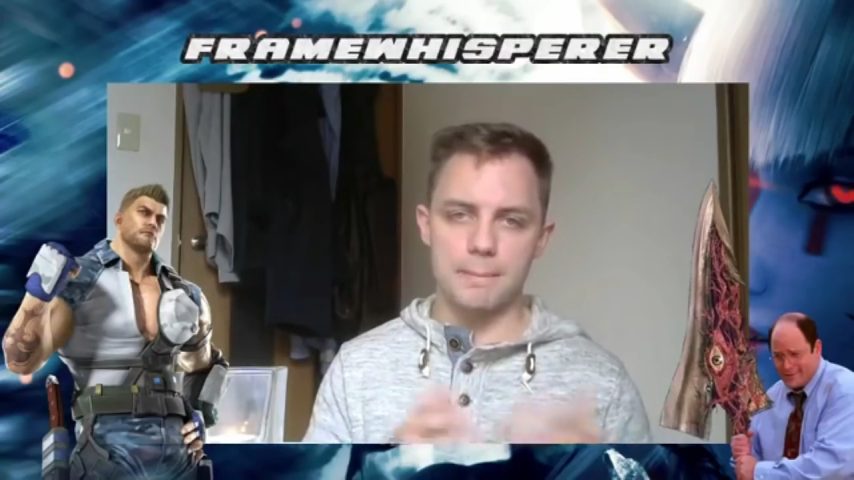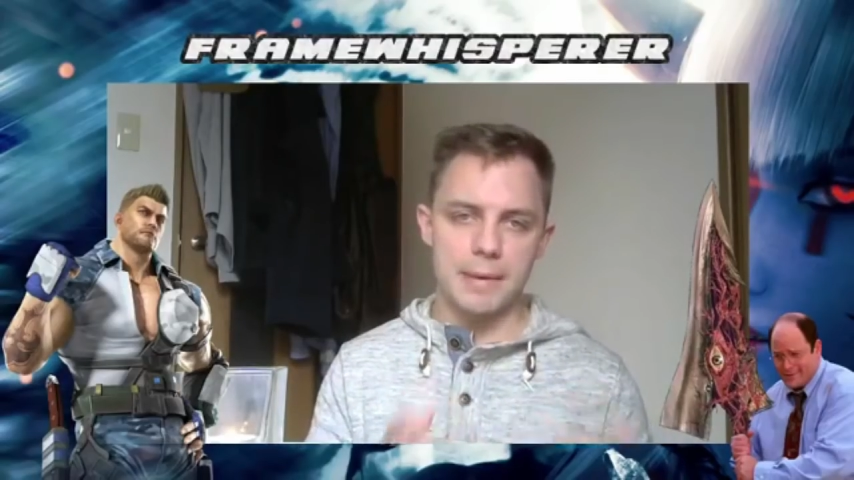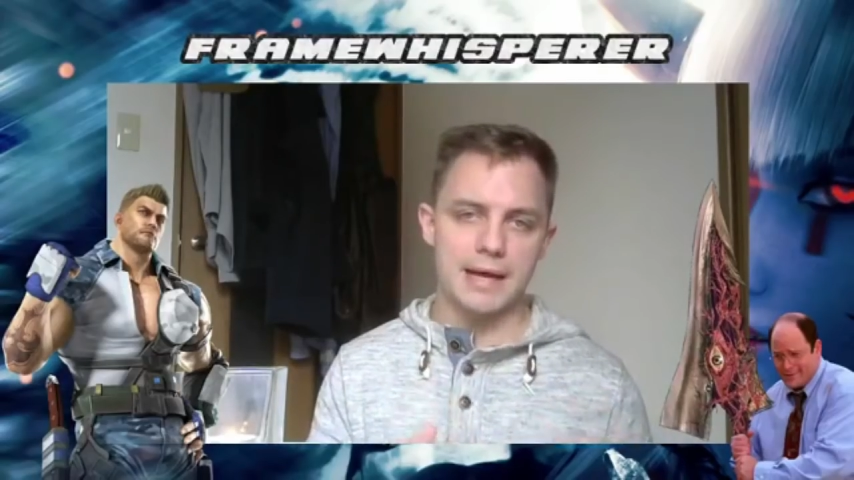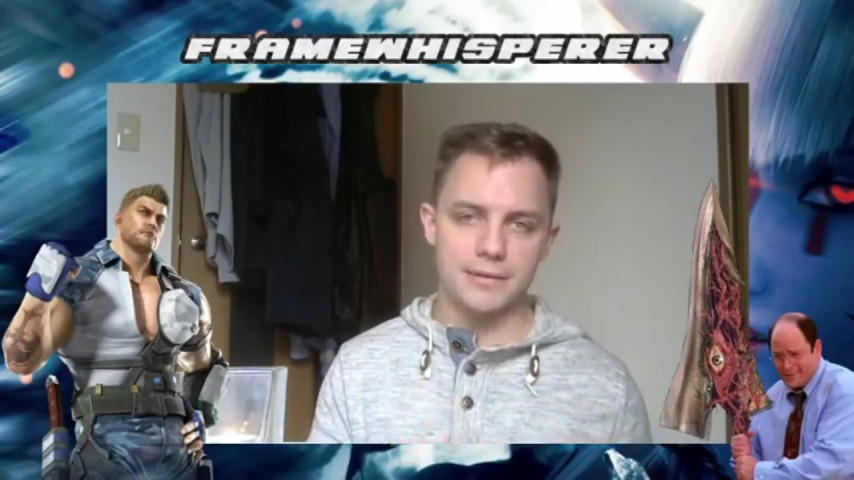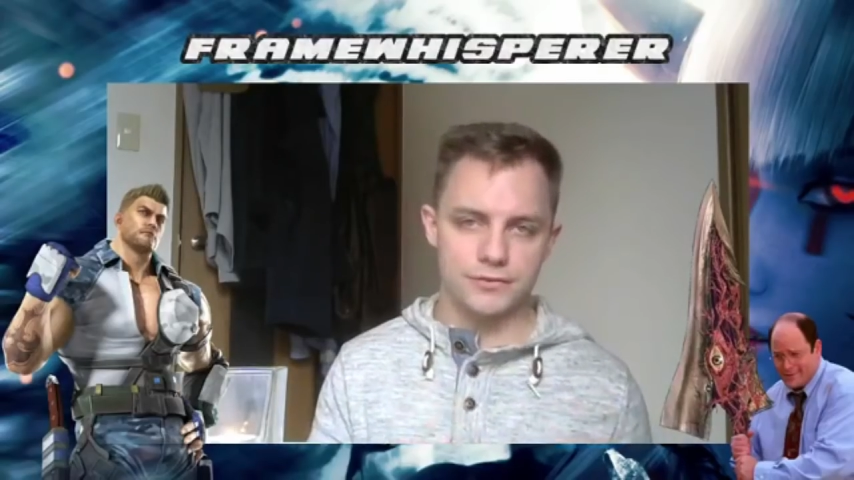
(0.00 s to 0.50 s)

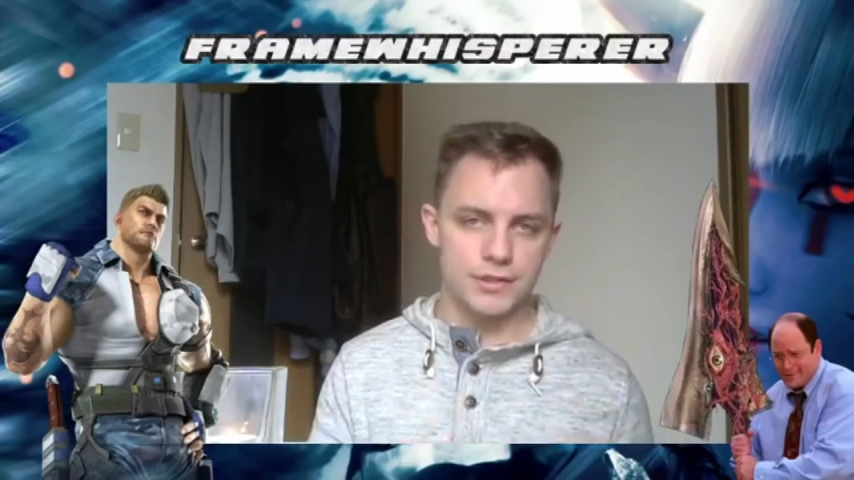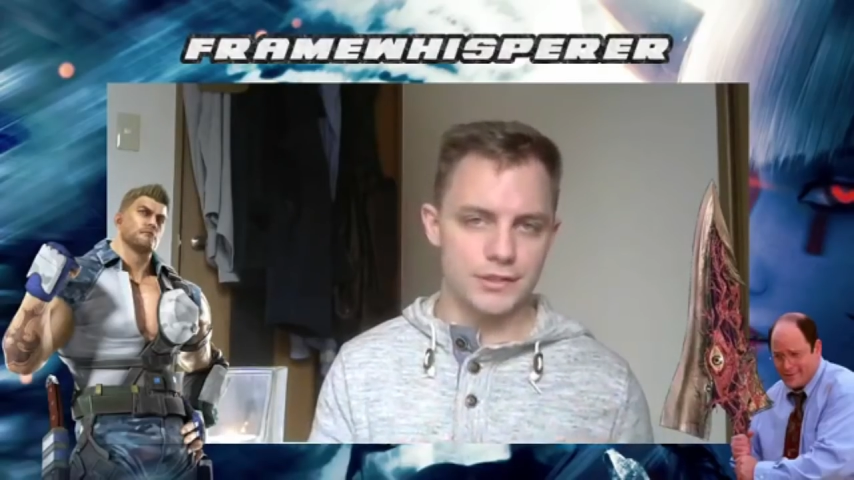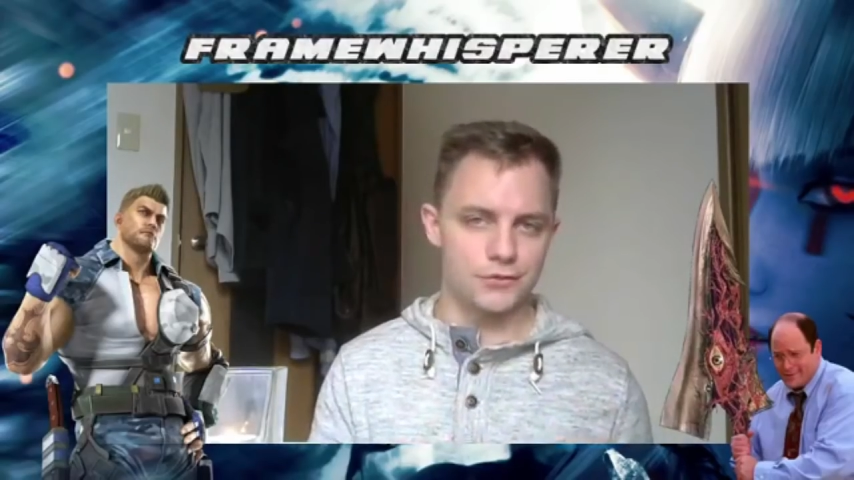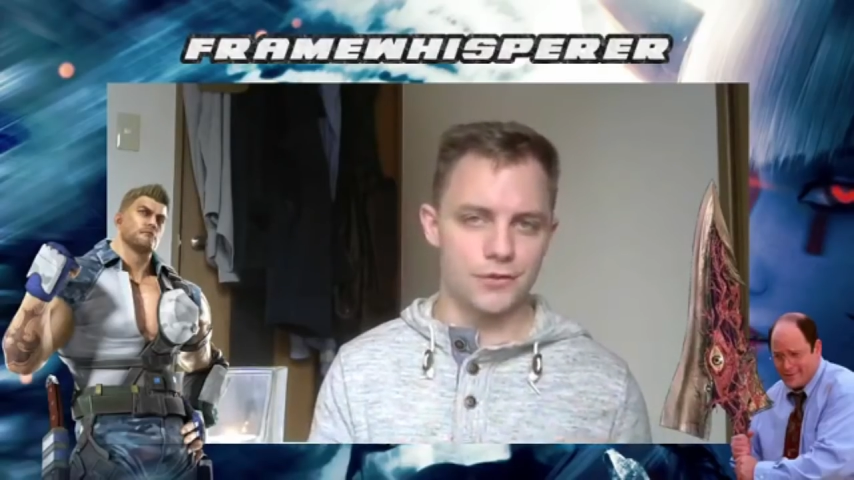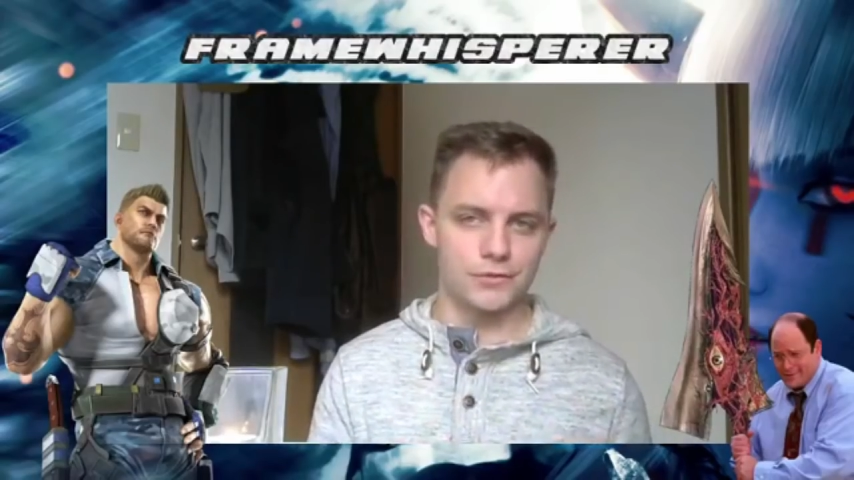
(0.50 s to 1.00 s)
balance
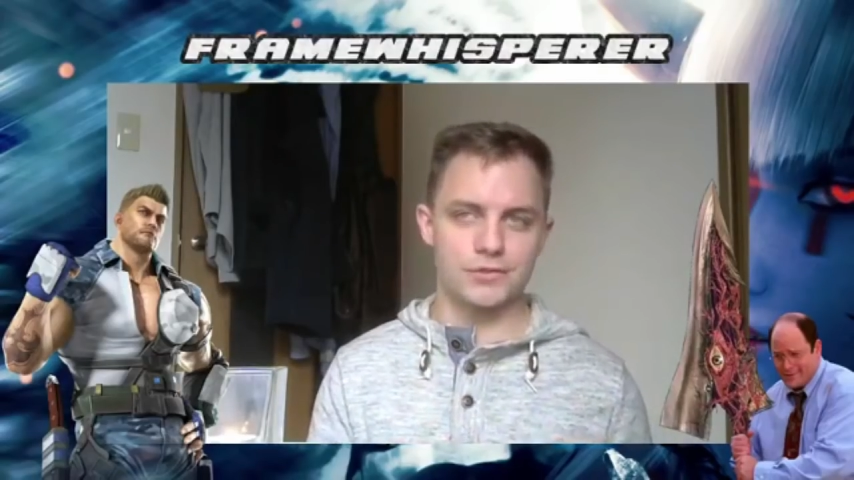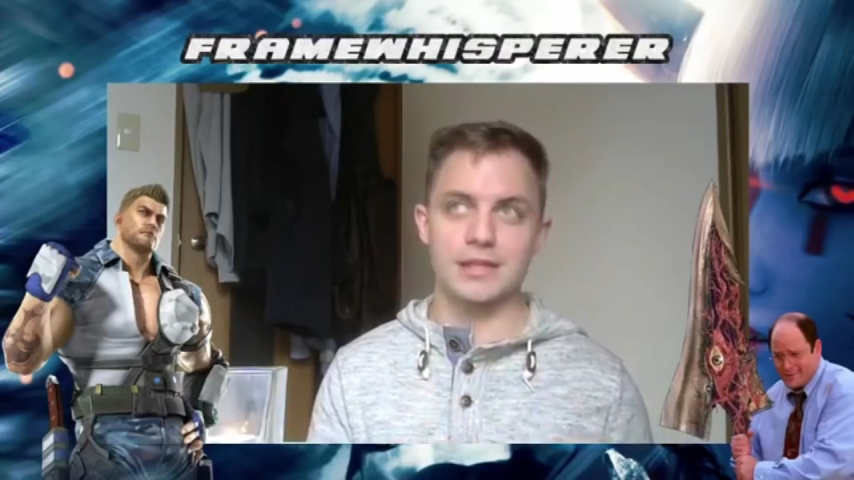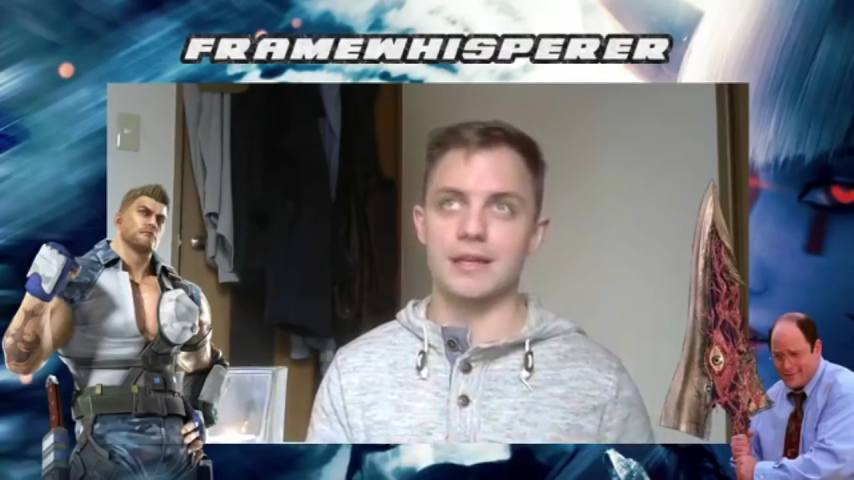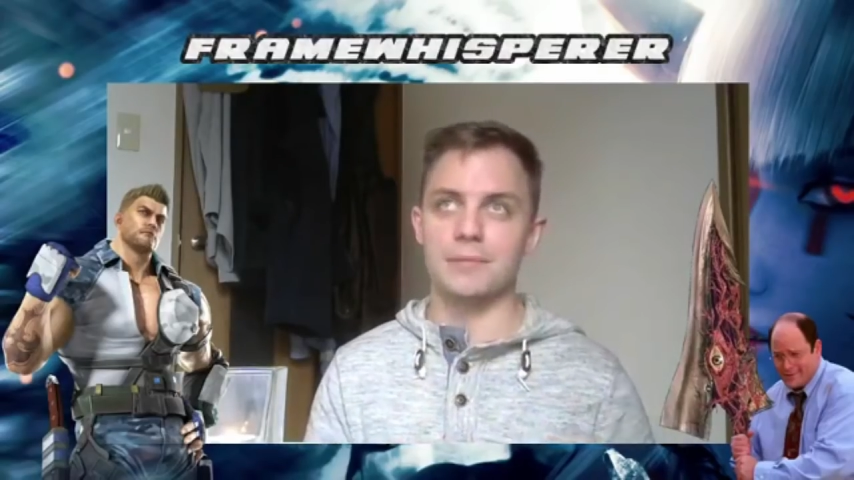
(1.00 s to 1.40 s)
changes, obviously.